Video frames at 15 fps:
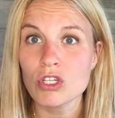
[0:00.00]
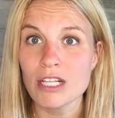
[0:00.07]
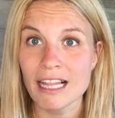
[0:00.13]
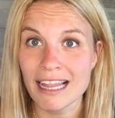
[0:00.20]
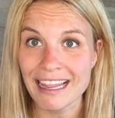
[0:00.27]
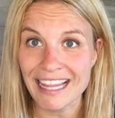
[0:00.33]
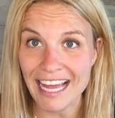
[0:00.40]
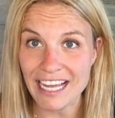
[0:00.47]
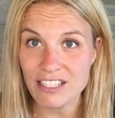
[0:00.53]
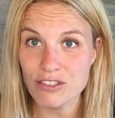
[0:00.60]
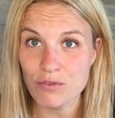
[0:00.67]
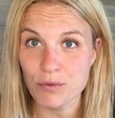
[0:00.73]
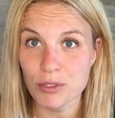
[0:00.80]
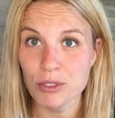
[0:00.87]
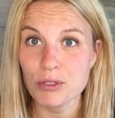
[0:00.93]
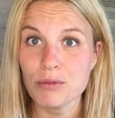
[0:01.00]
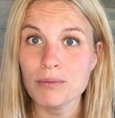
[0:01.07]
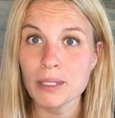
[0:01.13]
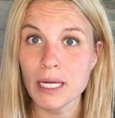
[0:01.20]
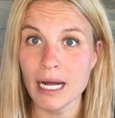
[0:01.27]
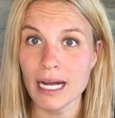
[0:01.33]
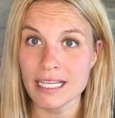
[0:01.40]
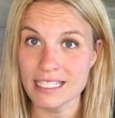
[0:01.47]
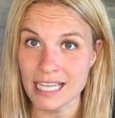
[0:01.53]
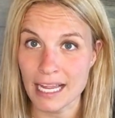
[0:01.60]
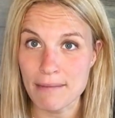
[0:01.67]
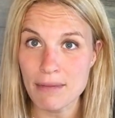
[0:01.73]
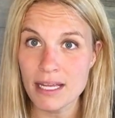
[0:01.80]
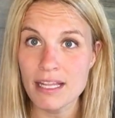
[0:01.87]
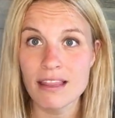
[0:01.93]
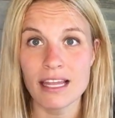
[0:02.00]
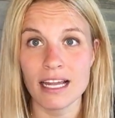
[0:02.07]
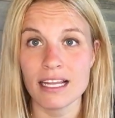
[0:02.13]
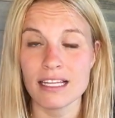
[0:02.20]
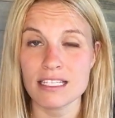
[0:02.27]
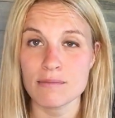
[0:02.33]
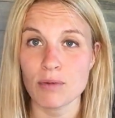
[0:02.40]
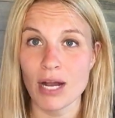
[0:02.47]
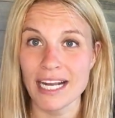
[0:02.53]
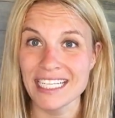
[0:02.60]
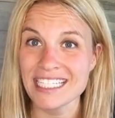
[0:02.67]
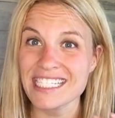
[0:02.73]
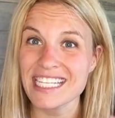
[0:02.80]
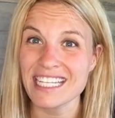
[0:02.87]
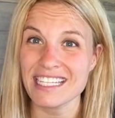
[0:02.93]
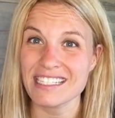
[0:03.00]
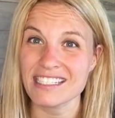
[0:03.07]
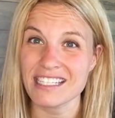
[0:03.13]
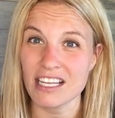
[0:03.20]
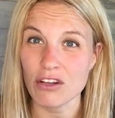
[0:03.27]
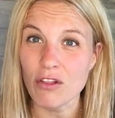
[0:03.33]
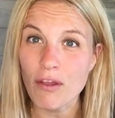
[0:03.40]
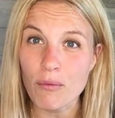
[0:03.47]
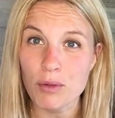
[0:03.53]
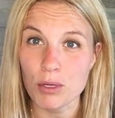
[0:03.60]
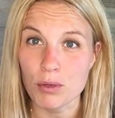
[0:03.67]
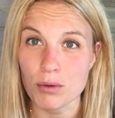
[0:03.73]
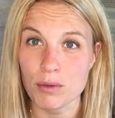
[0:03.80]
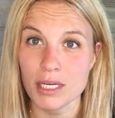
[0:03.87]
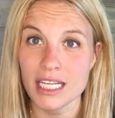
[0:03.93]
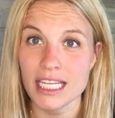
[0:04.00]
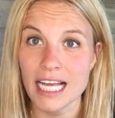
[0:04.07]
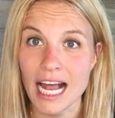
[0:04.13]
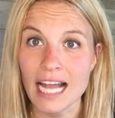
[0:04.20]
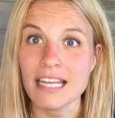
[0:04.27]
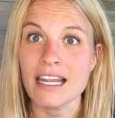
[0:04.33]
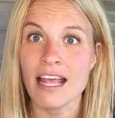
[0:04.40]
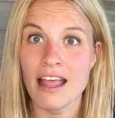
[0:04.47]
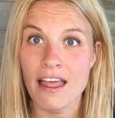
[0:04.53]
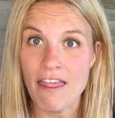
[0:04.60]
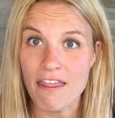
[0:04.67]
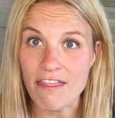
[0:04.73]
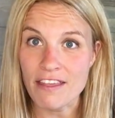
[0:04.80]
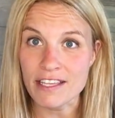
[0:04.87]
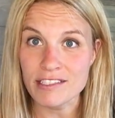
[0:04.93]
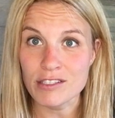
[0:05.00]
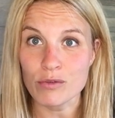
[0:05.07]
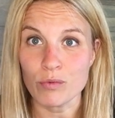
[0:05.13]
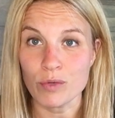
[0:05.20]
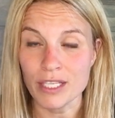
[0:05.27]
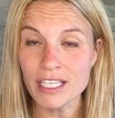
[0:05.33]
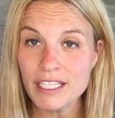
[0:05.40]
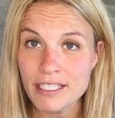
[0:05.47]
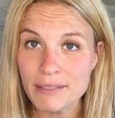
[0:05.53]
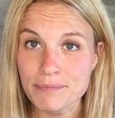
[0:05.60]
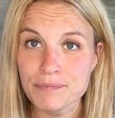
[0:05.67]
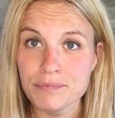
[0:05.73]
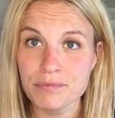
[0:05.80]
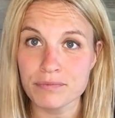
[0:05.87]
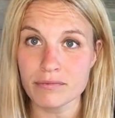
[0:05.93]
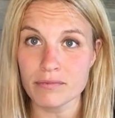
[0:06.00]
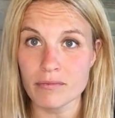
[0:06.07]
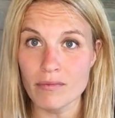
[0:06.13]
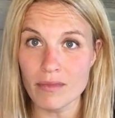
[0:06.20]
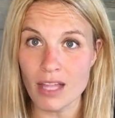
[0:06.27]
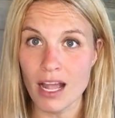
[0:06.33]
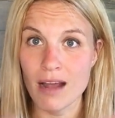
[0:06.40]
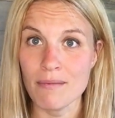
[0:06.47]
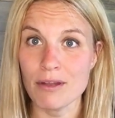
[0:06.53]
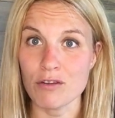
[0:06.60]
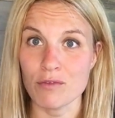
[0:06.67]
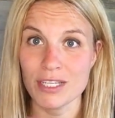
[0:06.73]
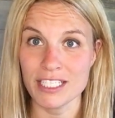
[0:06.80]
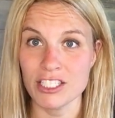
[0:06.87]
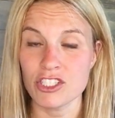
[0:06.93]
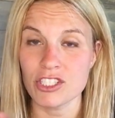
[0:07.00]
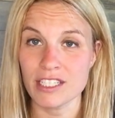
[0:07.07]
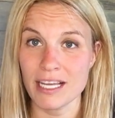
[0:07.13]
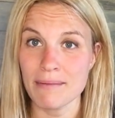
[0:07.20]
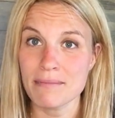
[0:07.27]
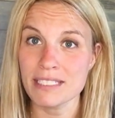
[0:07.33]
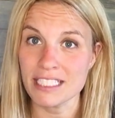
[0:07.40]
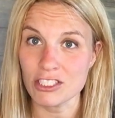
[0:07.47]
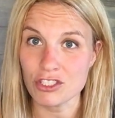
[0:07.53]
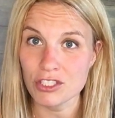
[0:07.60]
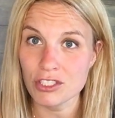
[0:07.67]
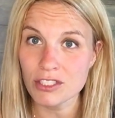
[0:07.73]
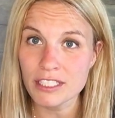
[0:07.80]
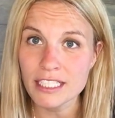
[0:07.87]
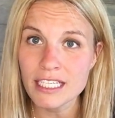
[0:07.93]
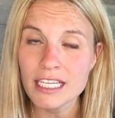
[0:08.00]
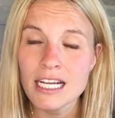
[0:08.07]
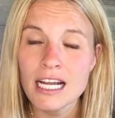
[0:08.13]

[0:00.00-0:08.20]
Classroom assignment that is practicing the skill that we were working on this week and reteaching them digitally.